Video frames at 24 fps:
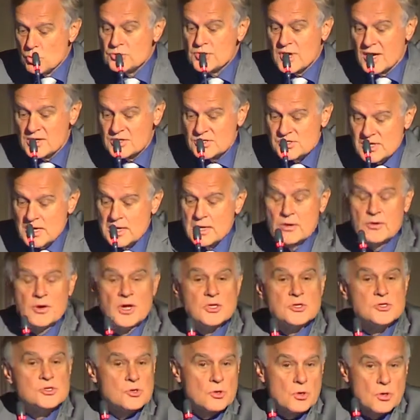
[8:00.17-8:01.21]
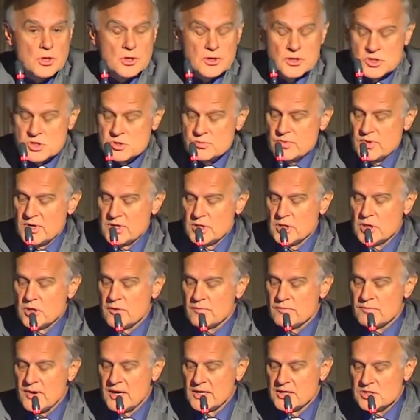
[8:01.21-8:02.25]
would accelerate, certainly, spreading
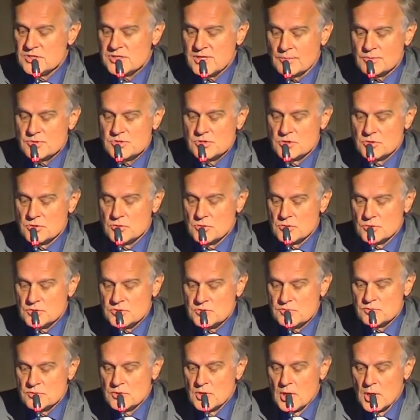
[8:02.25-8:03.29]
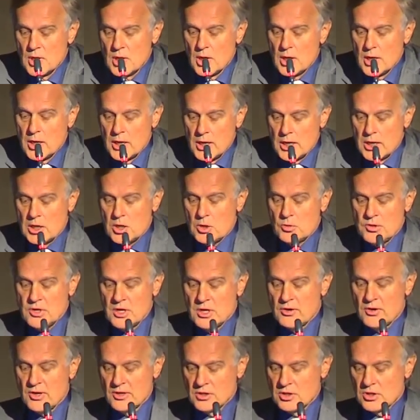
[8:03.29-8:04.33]
of money substitutes,
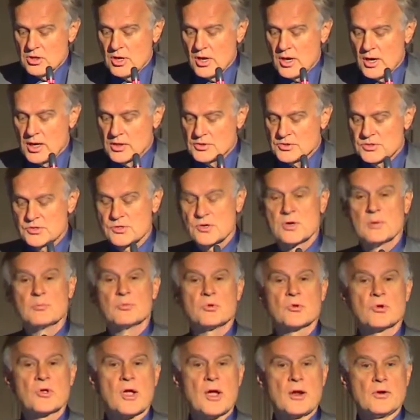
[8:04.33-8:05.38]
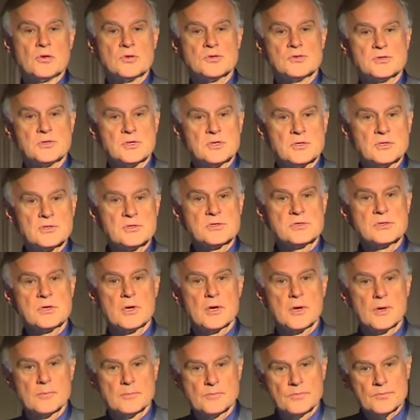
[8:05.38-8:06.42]
including credit cards, cryptocurrencies,
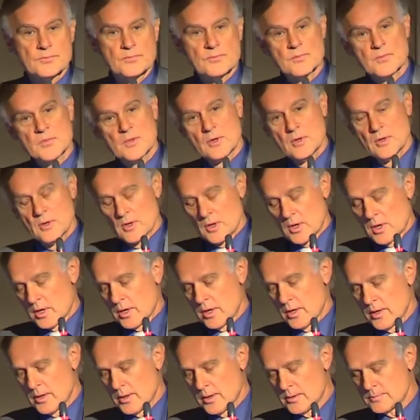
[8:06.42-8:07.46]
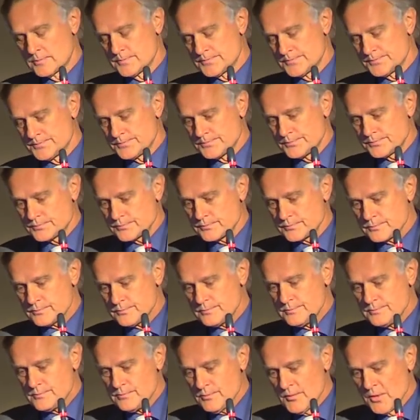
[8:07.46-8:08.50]

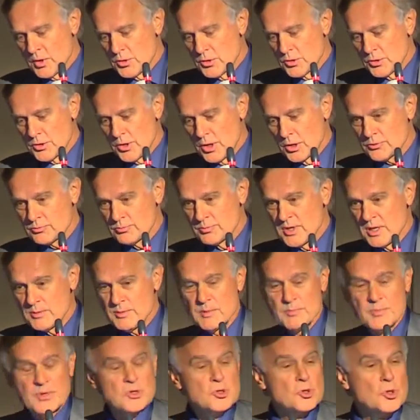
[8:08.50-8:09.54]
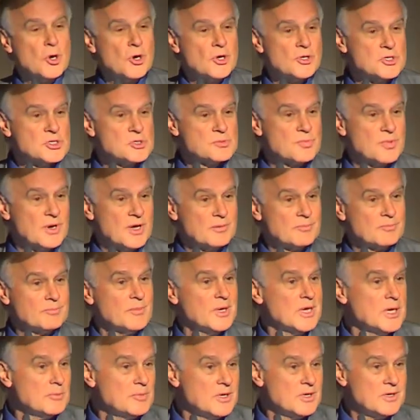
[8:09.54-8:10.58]
not maybe bitcoins, but
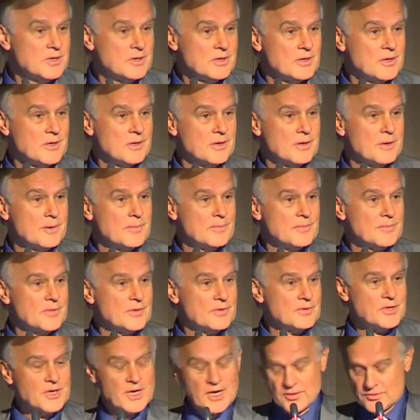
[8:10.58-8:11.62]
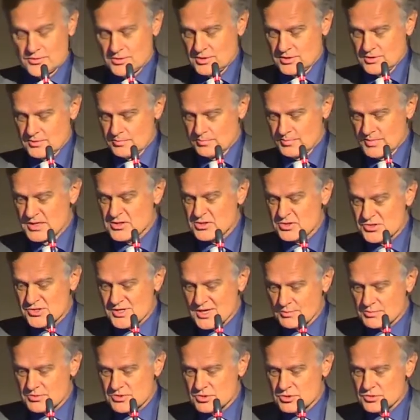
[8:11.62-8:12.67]
maybe the other better
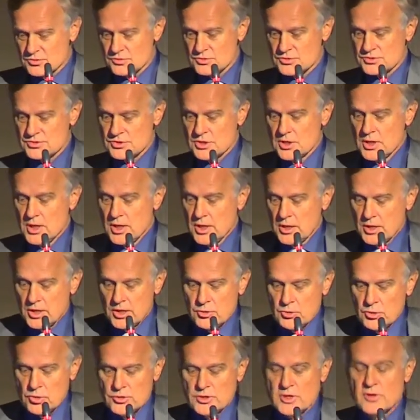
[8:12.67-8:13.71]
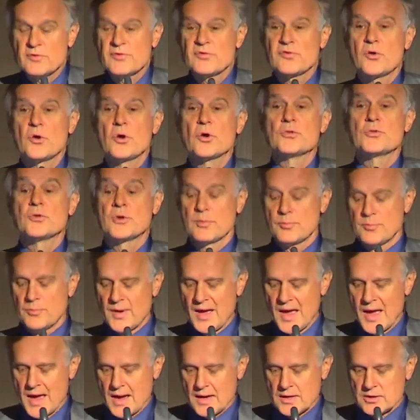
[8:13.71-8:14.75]
substitutes, eroding further
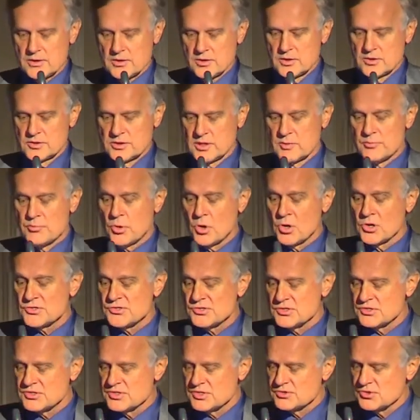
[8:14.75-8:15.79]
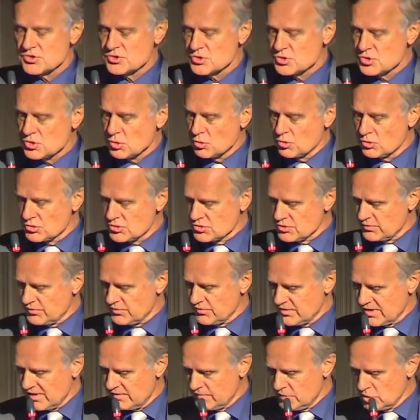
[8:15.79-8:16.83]
bank deposits as a source
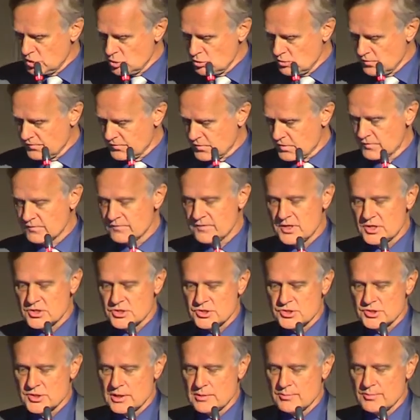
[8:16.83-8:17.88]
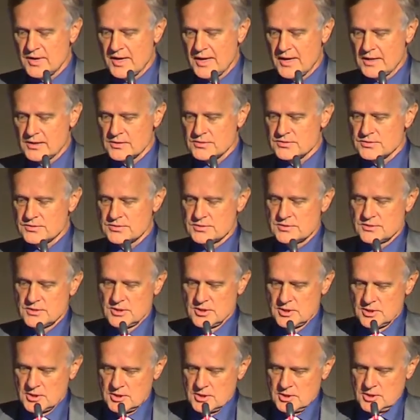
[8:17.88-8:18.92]
of revenue of conventional banks.
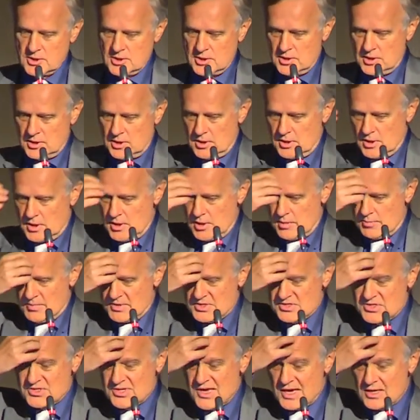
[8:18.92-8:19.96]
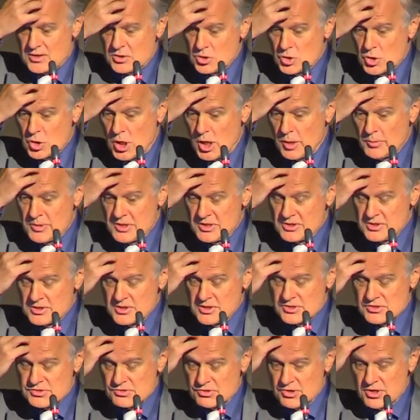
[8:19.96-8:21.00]
My second comment
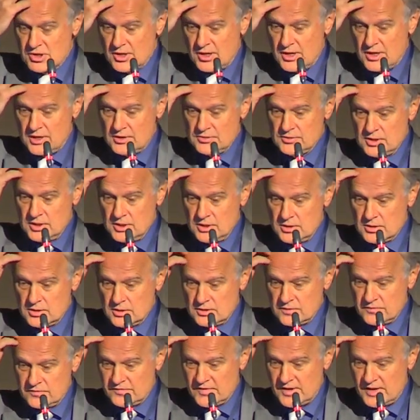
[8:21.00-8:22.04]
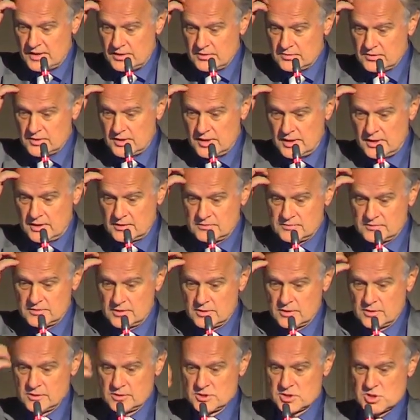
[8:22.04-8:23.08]
is regarding the fact that
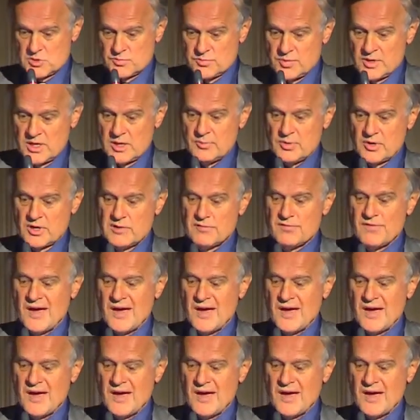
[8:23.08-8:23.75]
this paper